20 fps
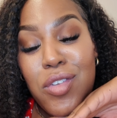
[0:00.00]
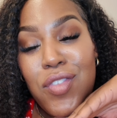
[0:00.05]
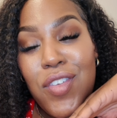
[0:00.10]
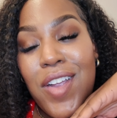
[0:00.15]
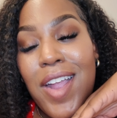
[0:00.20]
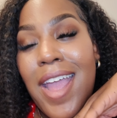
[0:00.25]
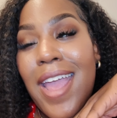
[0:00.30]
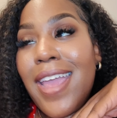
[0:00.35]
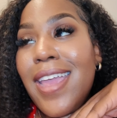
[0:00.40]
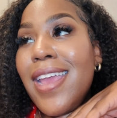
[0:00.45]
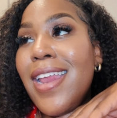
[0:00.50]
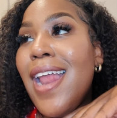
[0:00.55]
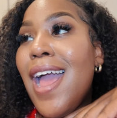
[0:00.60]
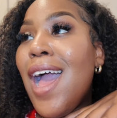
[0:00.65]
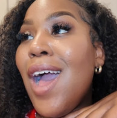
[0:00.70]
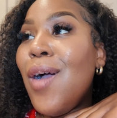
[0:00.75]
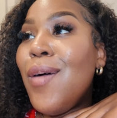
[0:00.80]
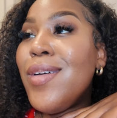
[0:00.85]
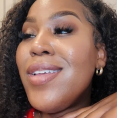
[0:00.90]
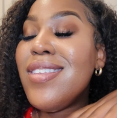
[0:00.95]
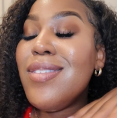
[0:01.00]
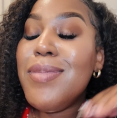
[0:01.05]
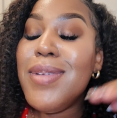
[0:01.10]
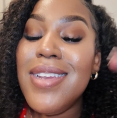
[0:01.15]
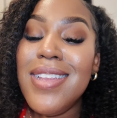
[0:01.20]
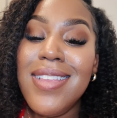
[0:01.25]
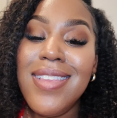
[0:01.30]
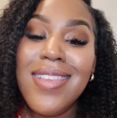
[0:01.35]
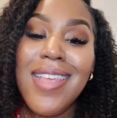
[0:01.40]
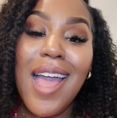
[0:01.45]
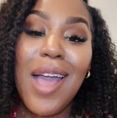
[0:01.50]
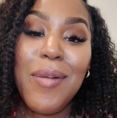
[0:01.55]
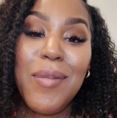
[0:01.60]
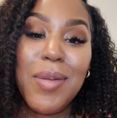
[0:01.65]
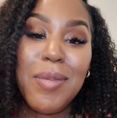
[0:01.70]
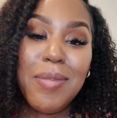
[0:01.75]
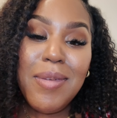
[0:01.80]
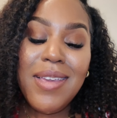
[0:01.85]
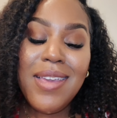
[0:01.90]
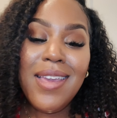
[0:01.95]
for hanging out and spending time with
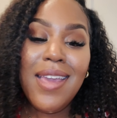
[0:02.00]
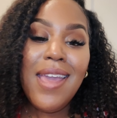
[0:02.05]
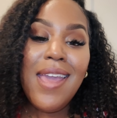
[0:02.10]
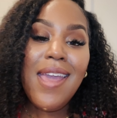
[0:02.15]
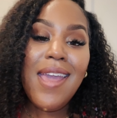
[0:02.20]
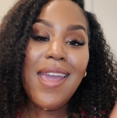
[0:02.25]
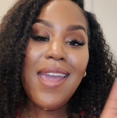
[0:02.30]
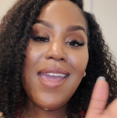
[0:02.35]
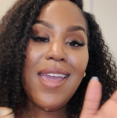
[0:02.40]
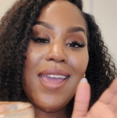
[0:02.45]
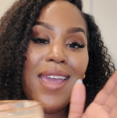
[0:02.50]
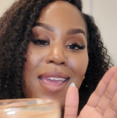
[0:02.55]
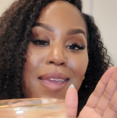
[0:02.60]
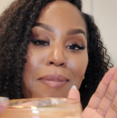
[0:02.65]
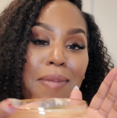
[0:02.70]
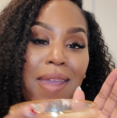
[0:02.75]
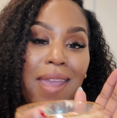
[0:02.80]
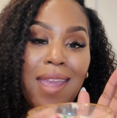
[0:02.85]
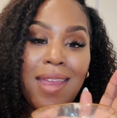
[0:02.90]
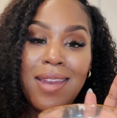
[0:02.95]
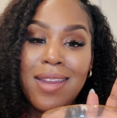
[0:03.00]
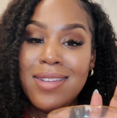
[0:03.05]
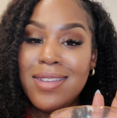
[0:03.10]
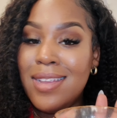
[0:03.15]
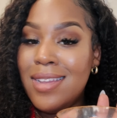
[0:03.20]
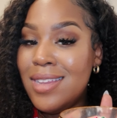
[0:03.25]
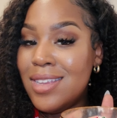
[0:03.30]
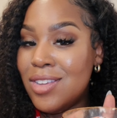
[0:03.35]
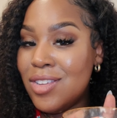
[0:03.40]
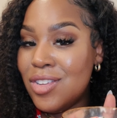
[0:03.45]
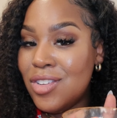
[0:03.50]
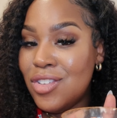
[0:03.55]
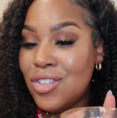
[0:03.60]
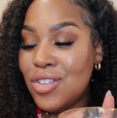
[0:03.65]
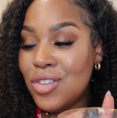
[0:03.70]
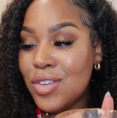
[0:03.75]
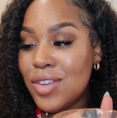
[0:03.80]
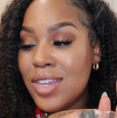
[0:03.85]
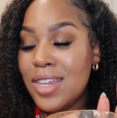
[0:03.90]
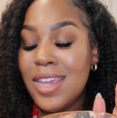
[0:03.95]
me and making a delicious
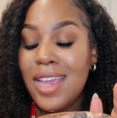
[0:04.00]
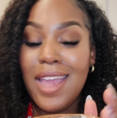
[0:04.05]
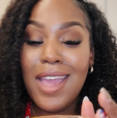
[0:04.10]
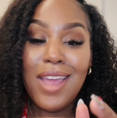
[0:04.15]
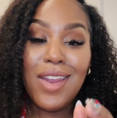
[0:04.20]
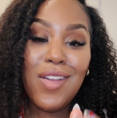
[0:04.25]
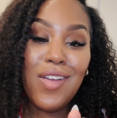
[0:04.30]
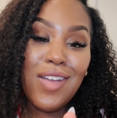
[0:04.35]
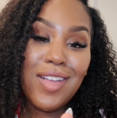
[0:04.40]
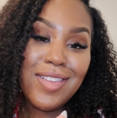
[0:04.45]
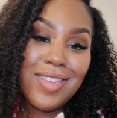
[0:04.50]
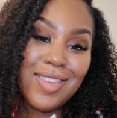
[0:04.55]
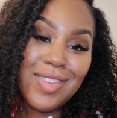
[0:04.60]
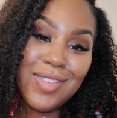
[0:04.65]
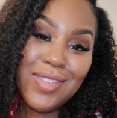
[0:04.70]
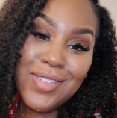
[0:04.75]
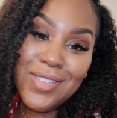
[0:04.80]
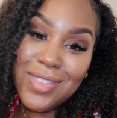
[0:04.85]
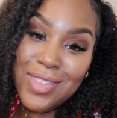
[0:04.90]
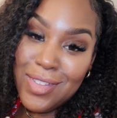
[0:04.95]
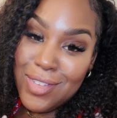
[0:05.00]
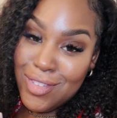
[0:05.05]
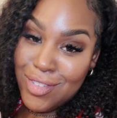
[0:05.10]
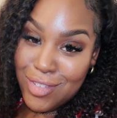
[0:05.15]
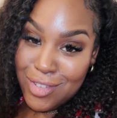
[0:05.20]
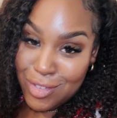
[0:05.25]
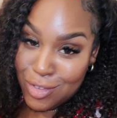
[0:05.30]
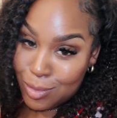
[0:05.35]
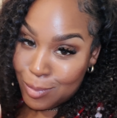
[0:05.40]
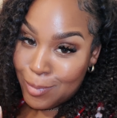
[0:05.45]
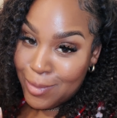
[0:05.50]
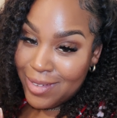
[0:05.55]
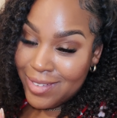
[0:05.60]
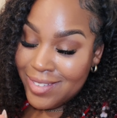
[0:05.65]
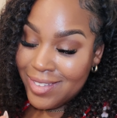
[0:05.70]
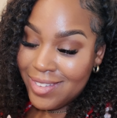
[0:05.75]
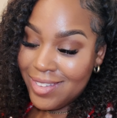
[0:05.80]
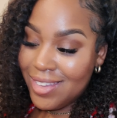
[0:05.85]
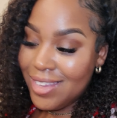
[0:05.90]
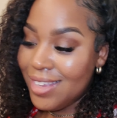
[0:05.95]
drink and also those gingerbread
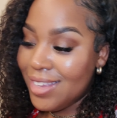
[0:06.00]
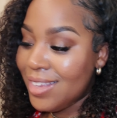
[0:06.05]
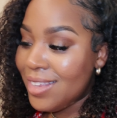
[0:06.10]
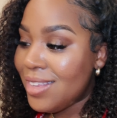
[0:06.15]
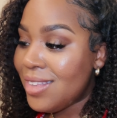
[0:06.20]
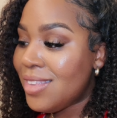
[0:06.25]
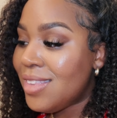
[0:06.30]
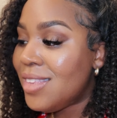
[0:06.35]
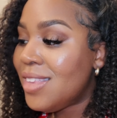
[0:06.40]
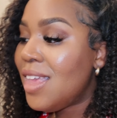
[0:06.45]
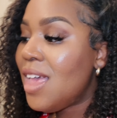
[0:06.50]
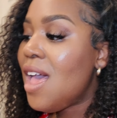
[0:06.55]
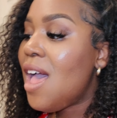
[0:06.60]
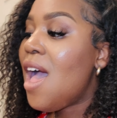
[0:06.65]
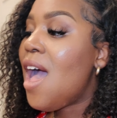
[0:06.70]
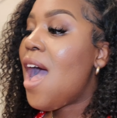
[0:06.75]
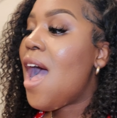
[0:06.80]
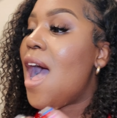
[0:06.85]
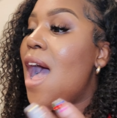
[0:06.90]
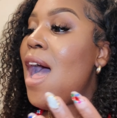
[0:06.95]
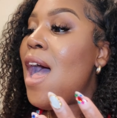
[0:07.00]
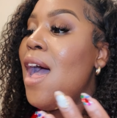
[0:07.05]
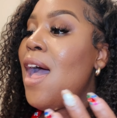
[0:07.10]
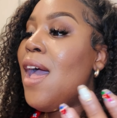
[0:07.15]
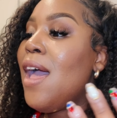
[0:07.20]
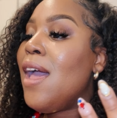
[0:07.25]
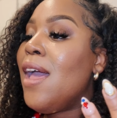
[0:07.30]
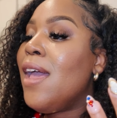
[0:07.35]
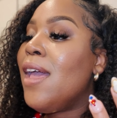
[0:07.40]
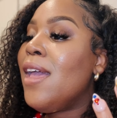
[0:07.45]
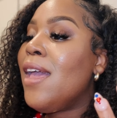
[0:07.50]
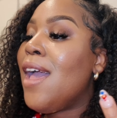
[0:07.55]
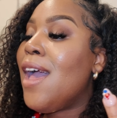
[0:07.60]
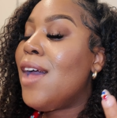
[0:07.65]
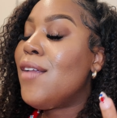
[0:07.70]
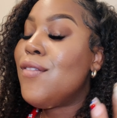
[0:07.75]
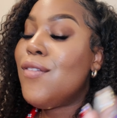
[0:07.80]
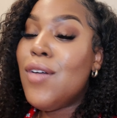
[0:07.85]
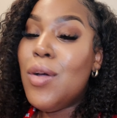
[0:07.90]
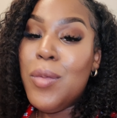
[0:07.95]
cookies. I
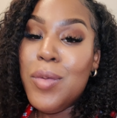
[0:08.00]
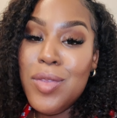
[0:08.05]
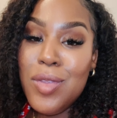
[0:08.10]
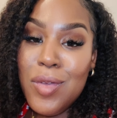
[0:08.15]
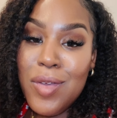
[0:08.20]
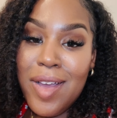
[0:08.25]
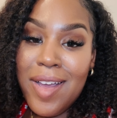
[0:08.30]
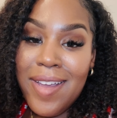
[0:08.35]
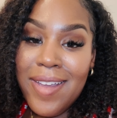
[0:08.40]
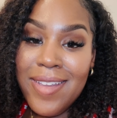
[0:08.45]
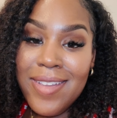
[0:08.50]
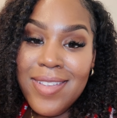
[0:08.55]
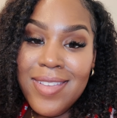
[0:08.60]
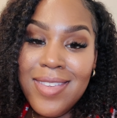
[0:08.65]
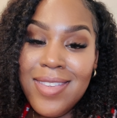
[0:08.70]
had fun with you guys